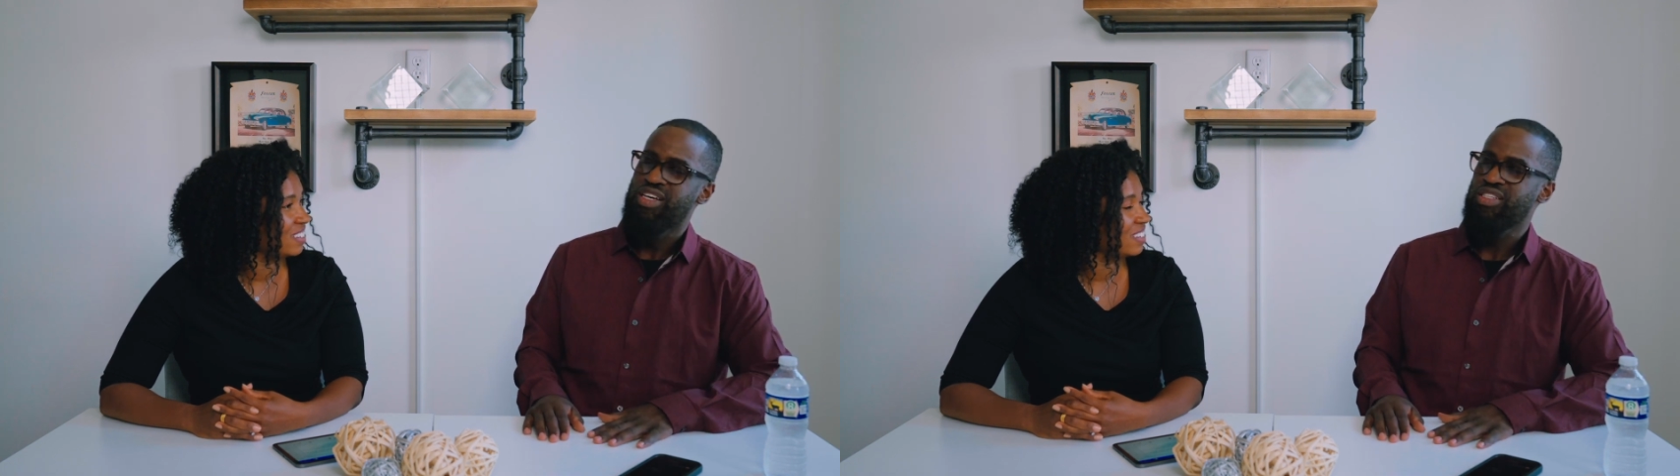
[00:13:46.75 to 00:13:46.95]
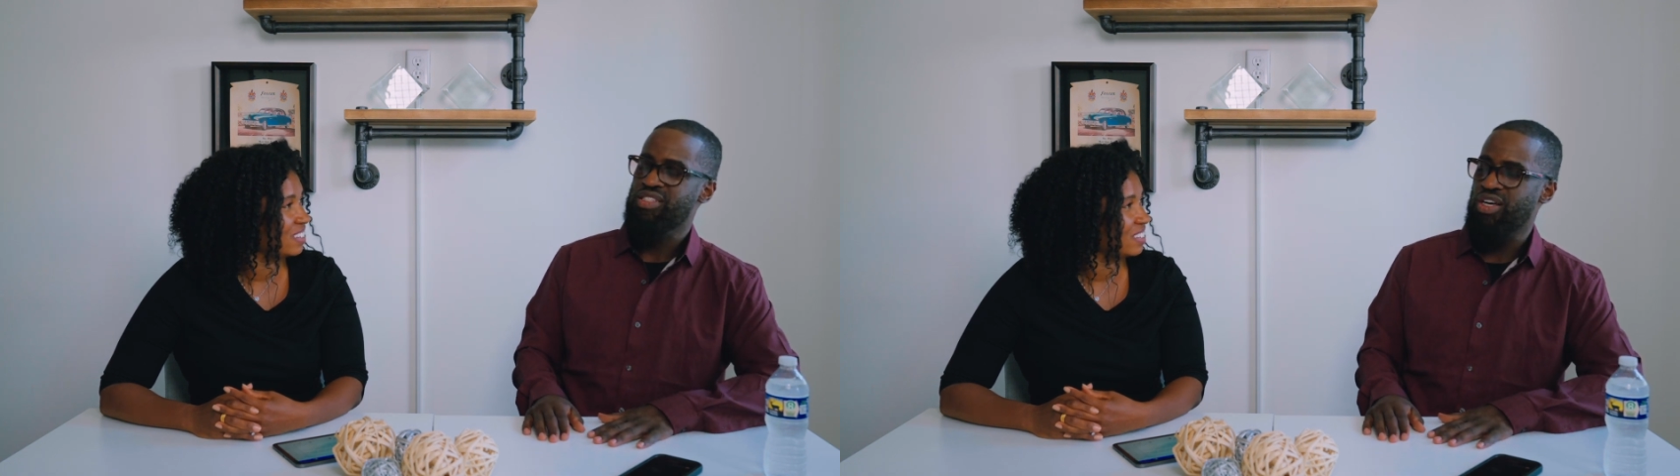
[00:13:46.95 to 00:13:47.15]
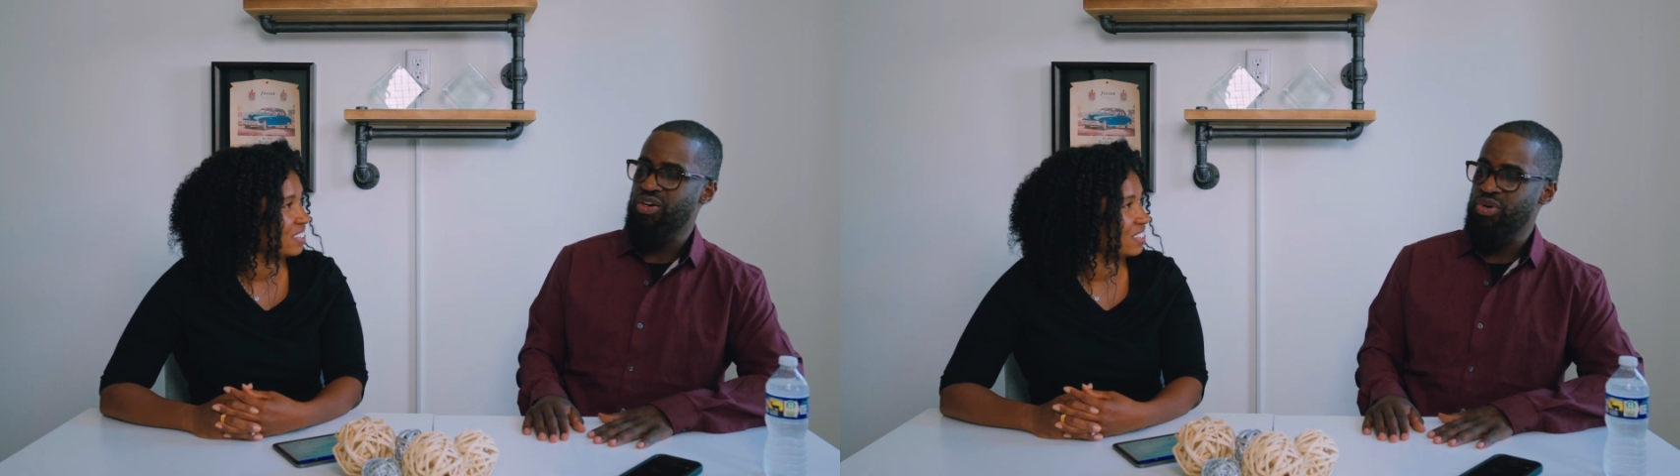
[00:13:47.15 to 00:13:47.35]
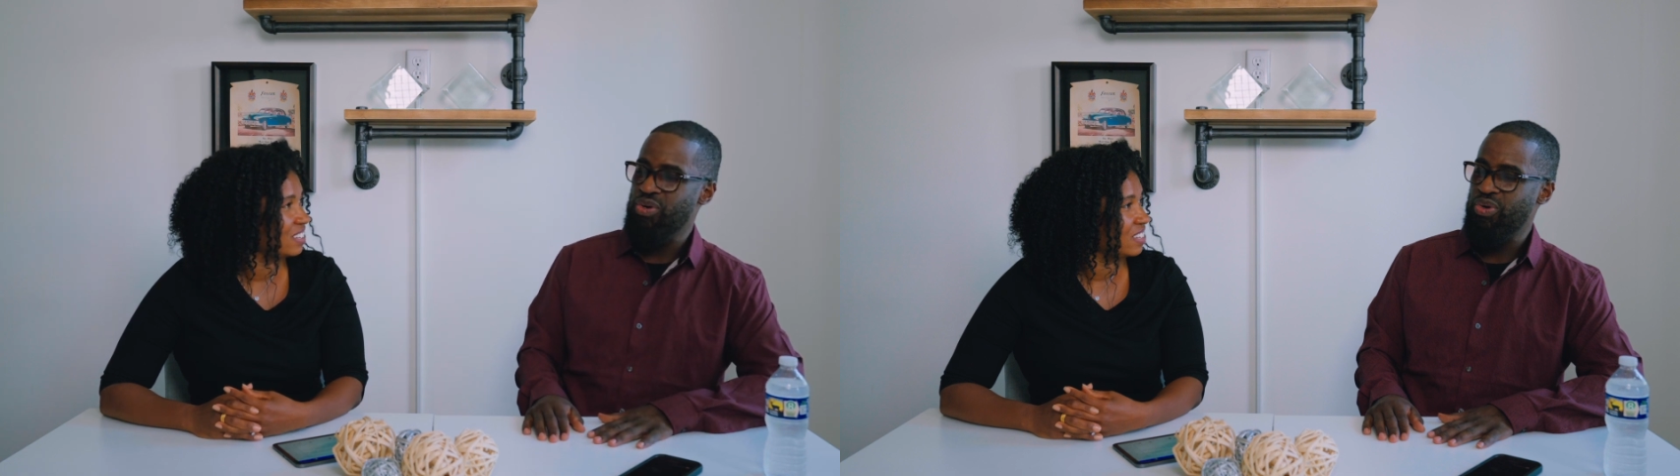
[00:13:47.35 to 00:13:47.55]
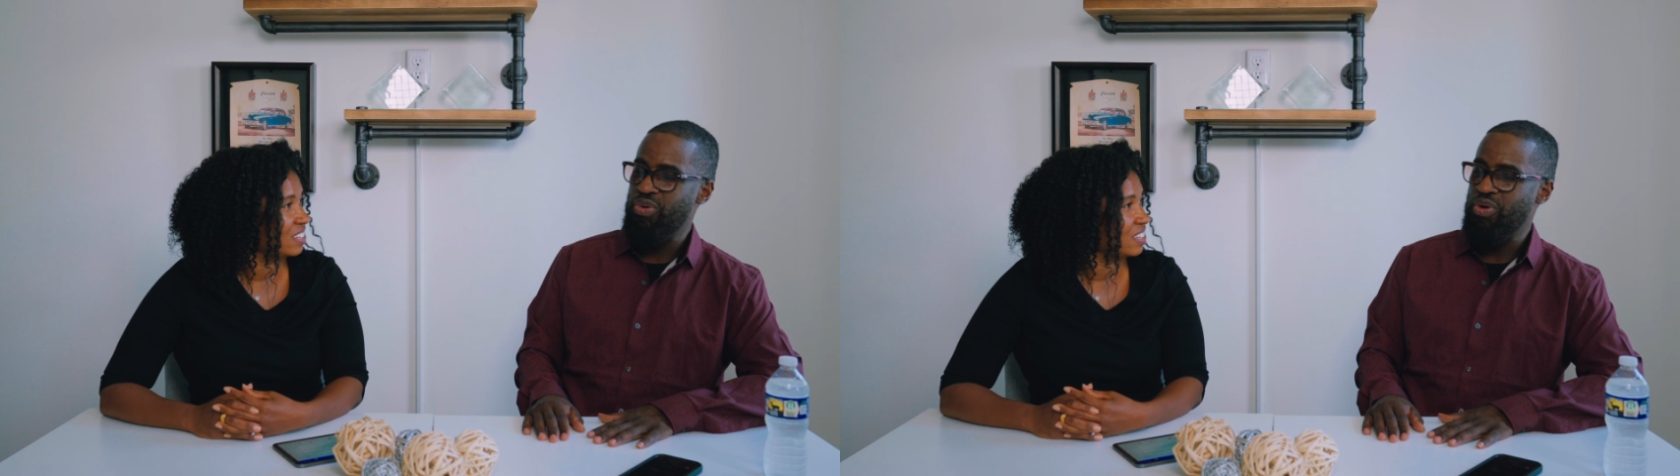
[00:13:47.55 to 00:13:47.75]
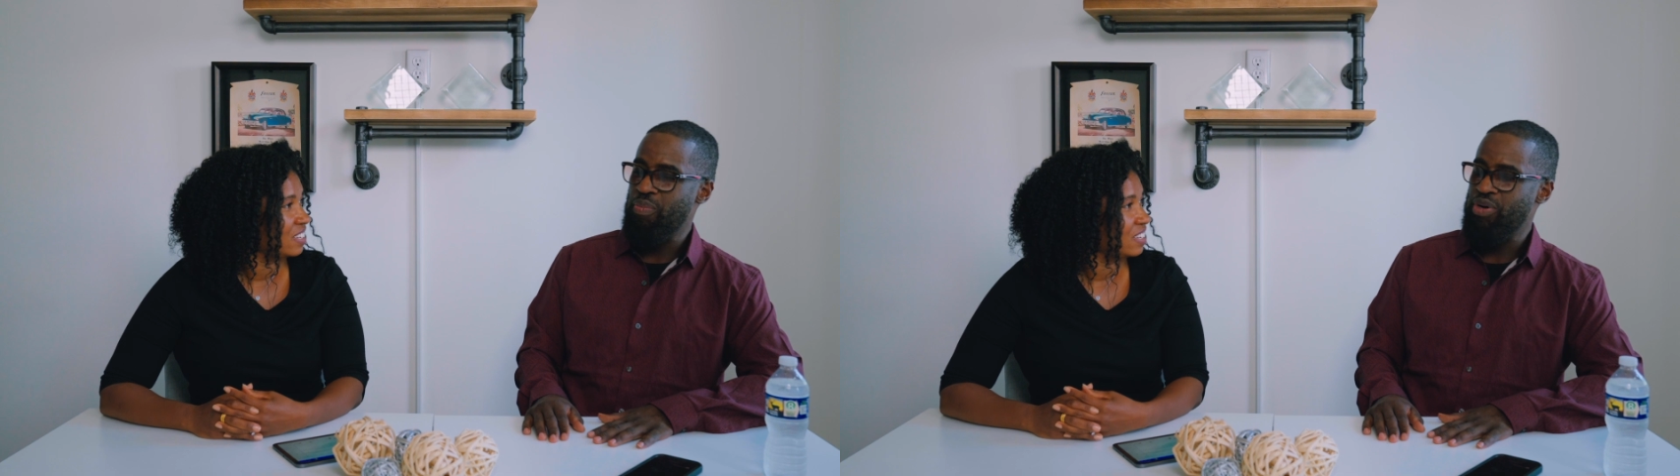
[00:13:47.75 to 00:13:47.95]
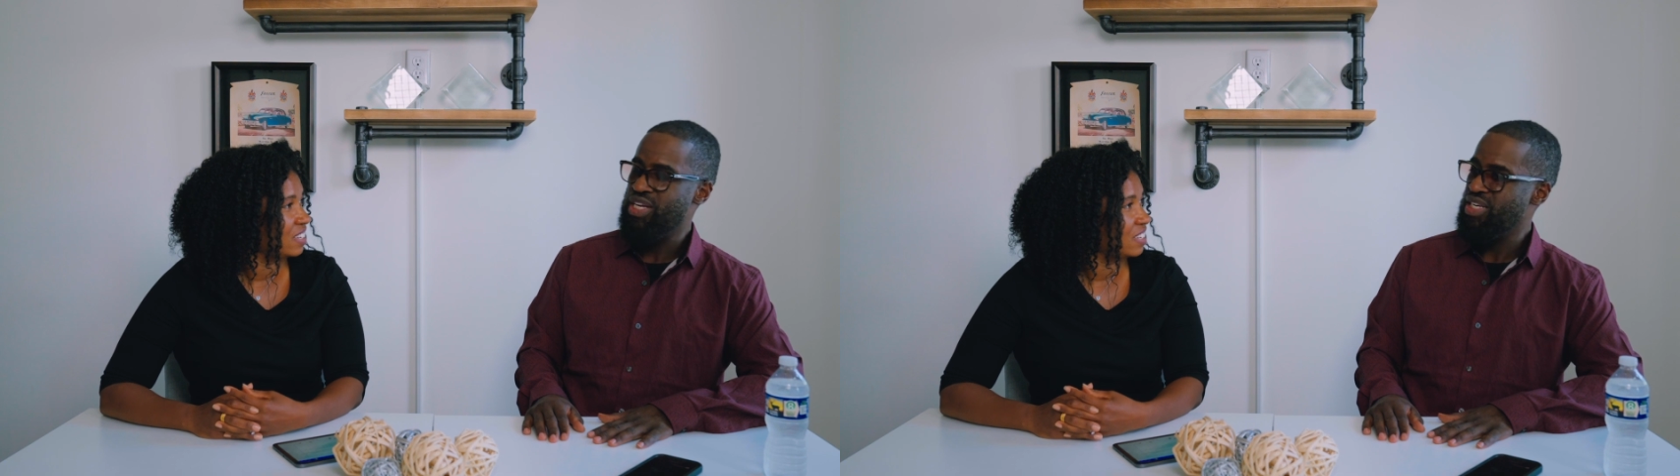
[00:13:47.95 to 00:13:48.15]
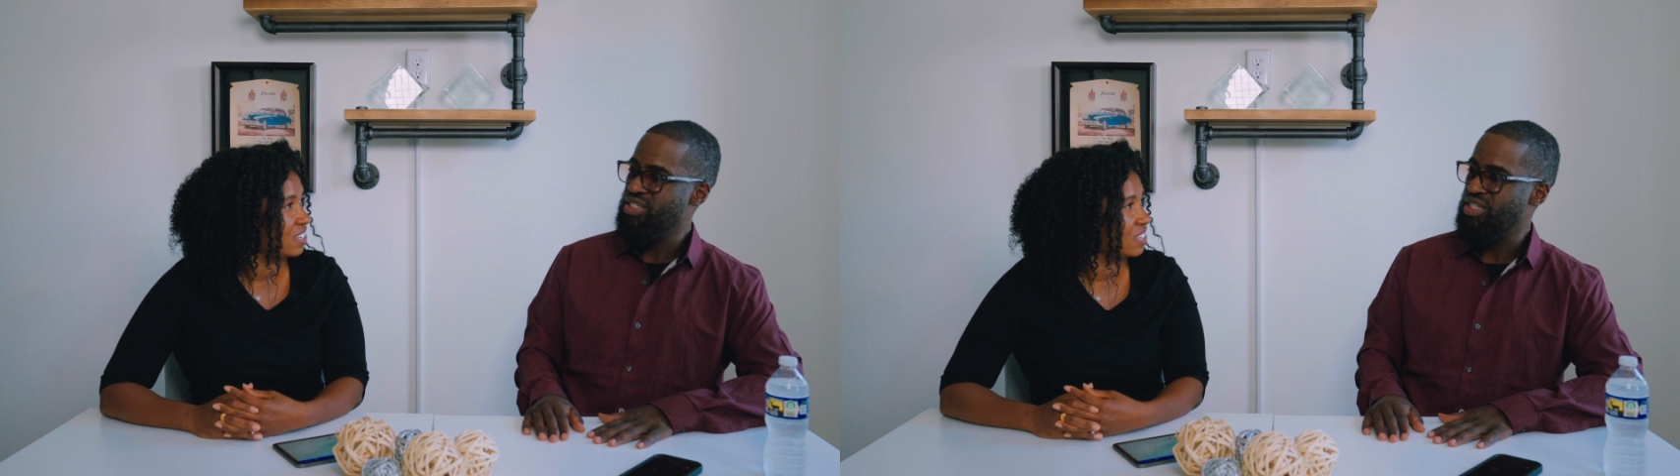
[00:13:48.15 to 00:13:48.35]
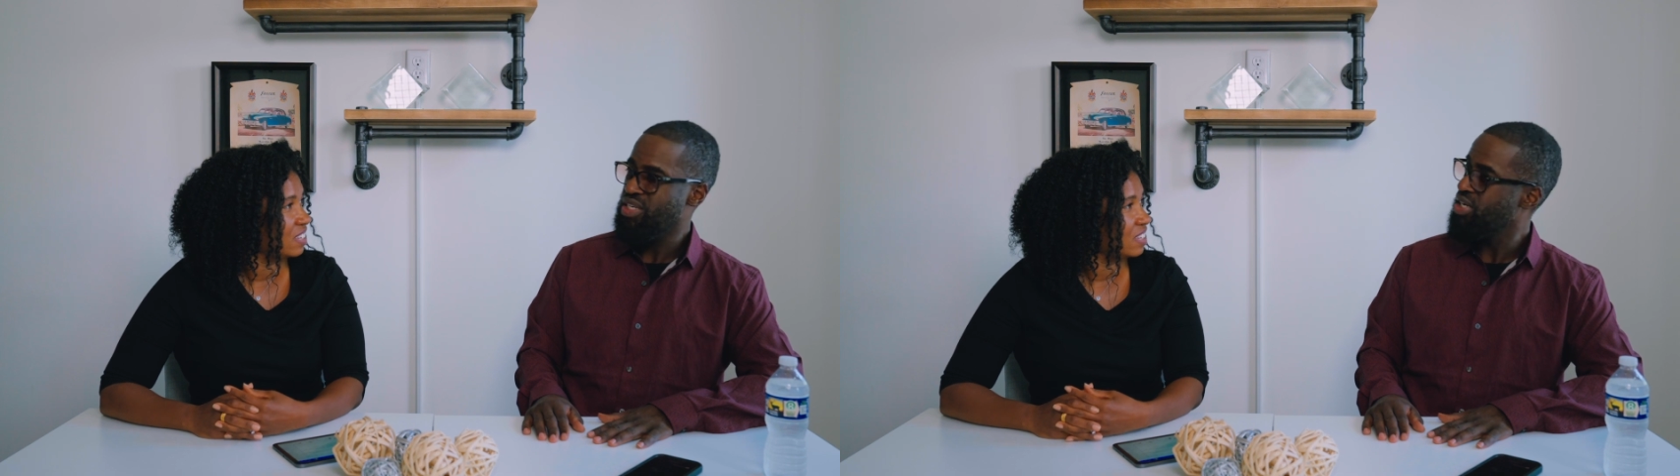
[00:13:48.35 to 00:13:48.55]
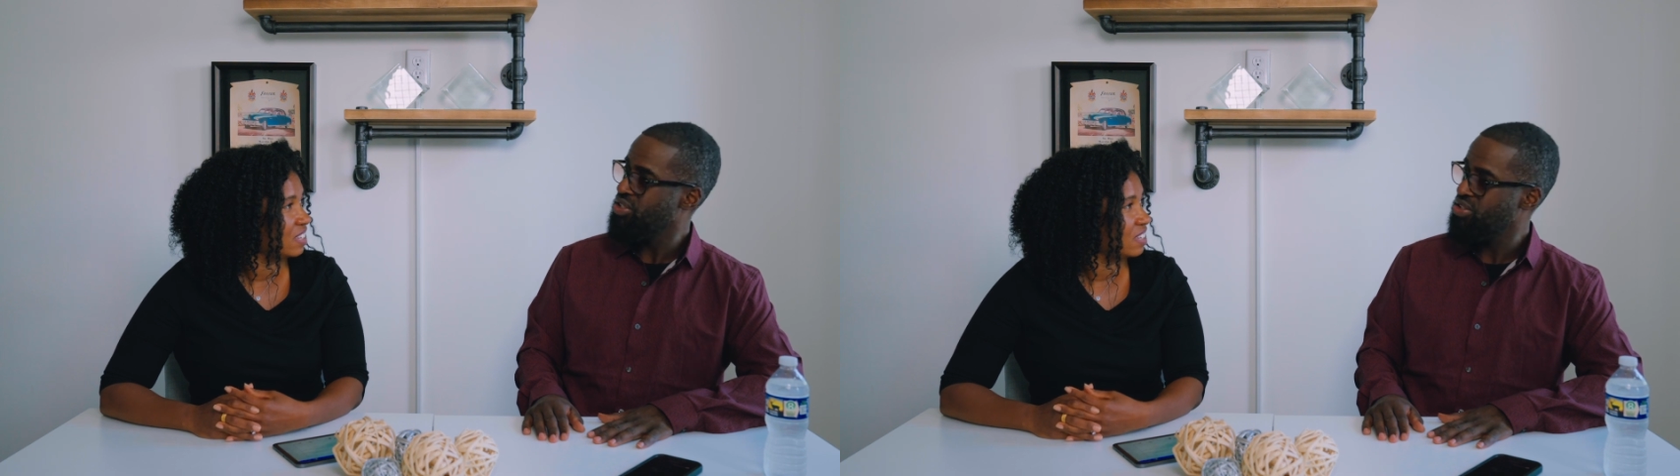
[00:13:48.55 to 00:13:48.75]
So, but it is a
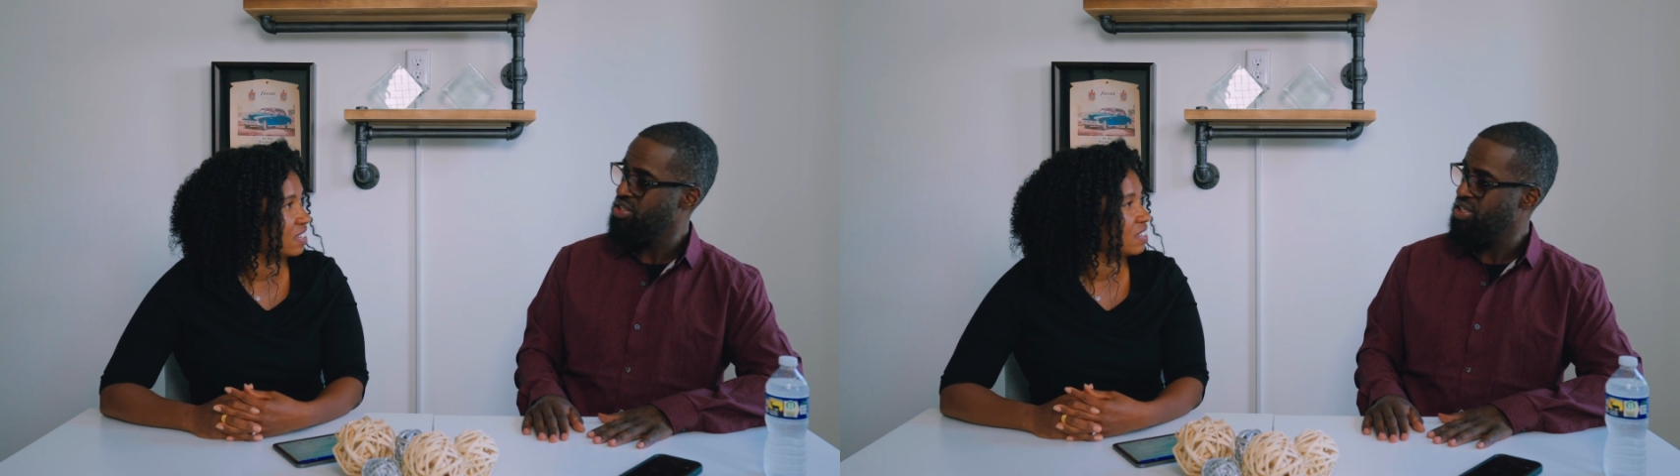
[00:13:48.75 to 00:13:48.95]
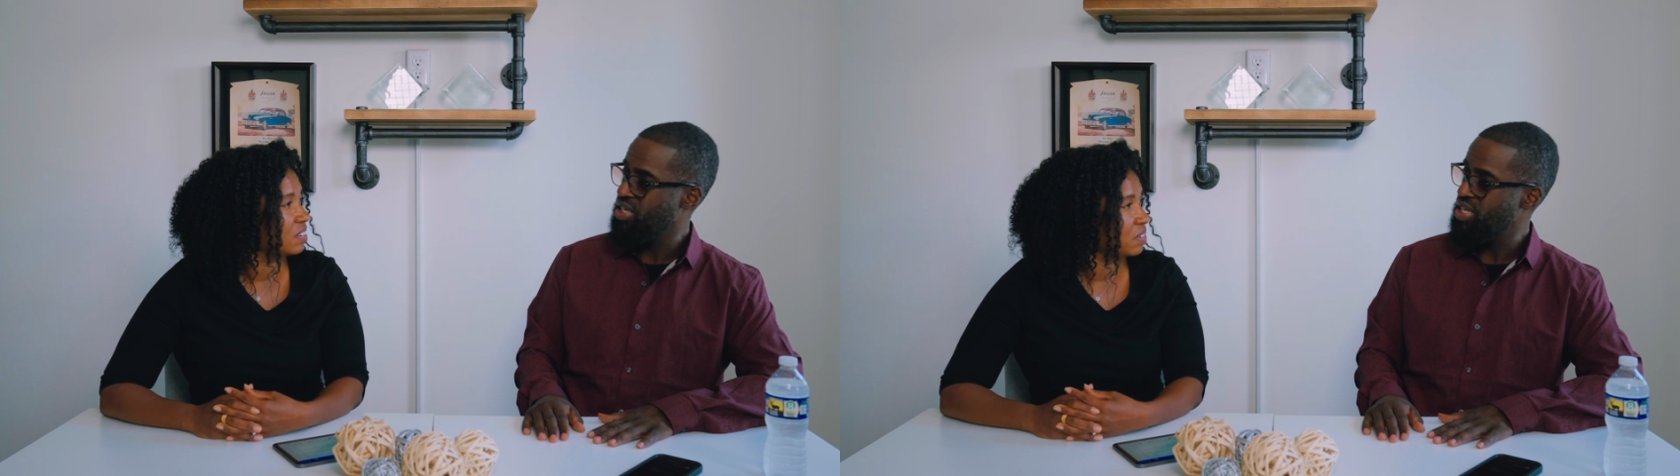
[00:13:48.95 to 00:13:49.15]
niche.